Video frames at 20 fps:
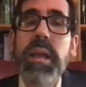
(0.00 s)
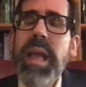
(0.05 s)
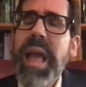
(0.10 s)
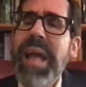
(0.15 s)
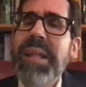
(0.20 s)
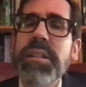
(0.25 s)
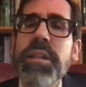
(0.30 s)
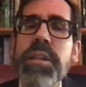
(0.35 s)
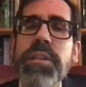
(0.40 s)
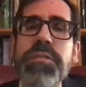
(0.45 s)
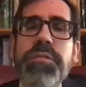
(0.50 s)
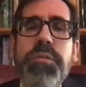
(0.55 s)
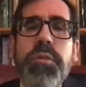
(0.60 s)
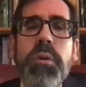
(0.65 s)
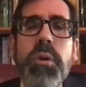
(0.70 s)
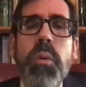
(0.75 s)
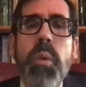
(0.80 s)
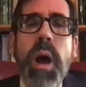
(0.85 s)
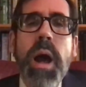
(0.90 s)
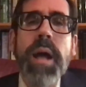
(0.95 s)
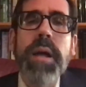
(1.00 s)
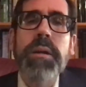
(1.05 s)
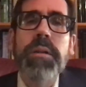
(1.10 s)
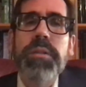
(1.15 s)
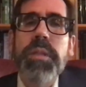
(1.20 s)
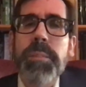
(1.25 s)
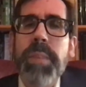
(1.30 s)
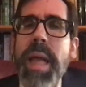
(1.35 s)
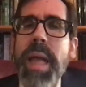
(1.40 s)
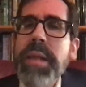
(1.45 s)
At least for a while,
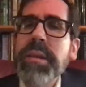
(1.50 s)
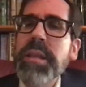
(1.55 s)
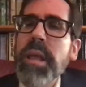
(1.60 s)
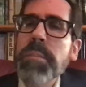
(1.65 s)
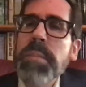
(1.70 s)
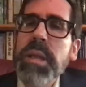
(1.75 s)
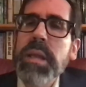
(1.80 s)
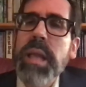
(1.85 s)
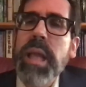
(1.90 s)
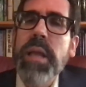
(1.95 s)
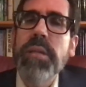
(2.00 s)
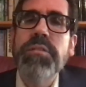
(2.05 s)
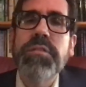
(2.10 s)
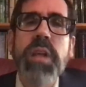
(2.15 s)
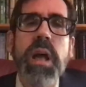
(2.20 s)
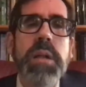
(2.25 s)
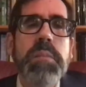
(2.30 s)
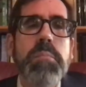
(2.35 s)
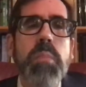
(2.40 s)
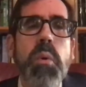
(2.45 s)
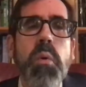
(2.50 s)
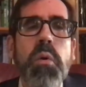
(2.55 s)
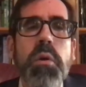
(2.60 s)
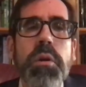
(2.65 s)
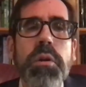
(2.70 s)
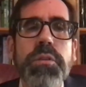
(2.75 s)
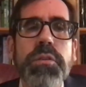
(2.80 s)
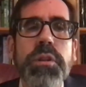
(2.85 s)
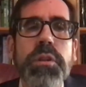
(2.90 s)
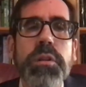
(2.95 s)
the pandemic has done
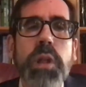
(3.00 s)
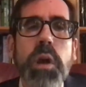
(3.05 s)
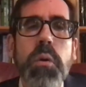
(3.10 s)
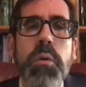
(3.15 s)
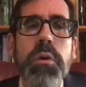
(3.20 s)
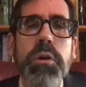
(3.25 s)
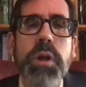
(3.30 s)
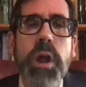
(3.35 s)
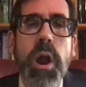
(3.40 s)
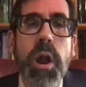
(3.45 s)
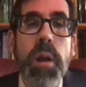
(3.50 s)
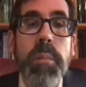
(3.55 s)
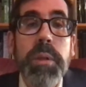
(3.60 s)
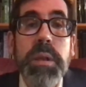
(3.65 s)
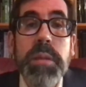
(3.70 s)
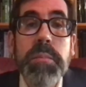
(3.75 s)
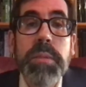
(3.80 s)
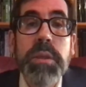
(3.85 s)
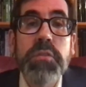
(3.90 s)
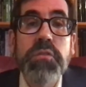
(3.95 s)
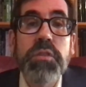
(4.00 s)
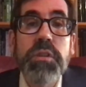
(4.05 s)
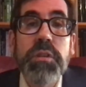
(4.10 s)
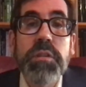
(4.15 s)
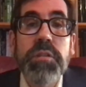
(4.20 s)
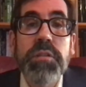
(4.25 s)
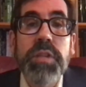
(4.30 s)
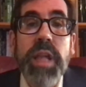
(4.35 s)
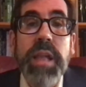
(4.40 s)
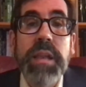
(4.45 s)
more to lower carbon
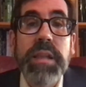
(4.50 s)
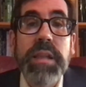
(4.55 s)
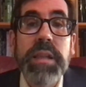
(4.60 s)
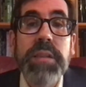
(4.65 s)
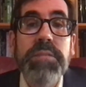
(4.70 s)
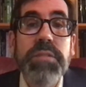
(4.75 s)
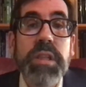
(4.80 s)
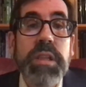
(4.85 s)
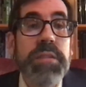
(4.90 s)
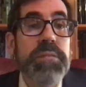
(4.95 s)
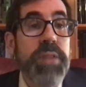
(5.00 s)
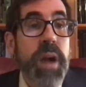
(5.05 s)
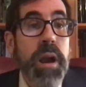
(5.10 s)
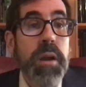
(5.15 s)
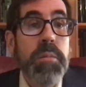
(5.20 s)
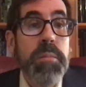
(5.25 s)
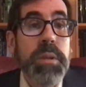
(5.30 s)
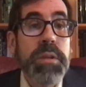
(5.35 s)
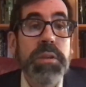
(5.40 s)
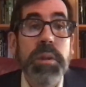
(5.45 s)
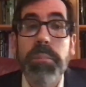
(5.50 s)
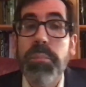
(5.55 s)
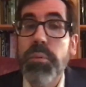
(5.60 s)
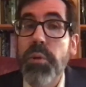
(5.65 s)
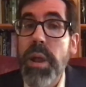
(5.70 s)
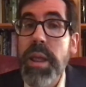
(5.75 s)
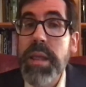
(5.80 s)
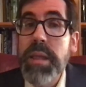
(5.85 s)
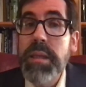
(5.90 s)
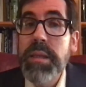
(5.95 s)
emissions and give the environment a
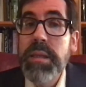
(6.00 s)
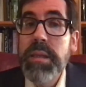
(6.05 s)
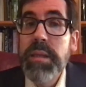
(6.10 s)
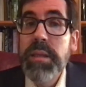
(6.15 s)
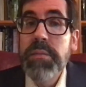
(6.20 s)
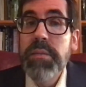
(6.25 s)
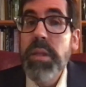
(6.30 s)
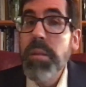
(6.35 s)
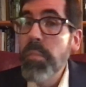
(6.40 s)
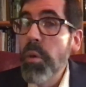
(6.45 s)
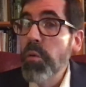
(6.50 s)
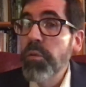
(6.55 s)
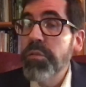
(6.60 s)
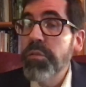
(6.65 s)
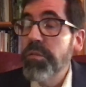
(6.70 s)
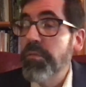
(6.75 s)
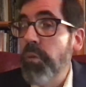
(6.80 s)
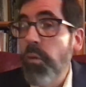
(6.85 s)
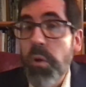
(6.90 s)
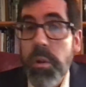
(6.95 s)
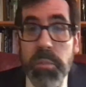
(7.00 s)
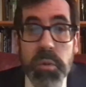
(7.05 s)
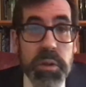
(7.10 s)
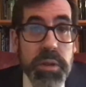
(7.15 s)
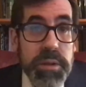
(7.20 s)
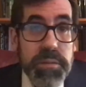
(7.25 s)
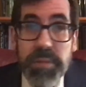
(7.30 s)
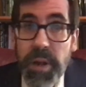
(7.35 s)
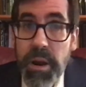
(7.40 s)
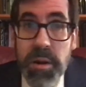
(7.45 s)
break than most formal
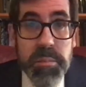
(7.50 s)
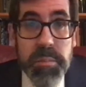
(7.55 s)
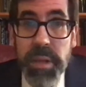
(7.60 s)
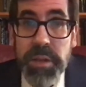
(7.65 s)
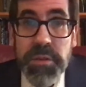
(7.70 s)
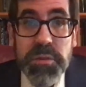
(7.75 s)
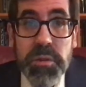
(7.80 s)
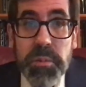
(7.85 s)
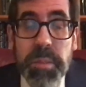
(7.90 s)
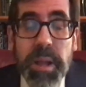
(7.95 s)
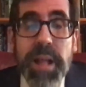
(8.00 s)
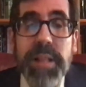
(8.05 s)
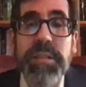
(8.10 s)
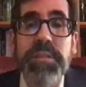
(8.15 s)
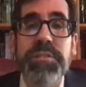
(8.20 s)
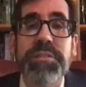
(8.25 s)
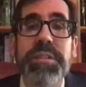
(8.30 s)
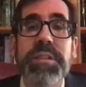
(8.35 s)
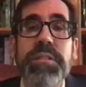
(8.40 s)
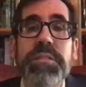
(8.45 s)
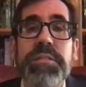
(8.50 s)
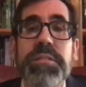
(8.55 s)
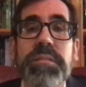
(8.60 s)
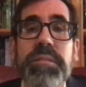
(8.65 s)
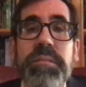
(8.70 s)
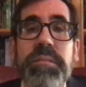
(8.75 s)
environmental policies.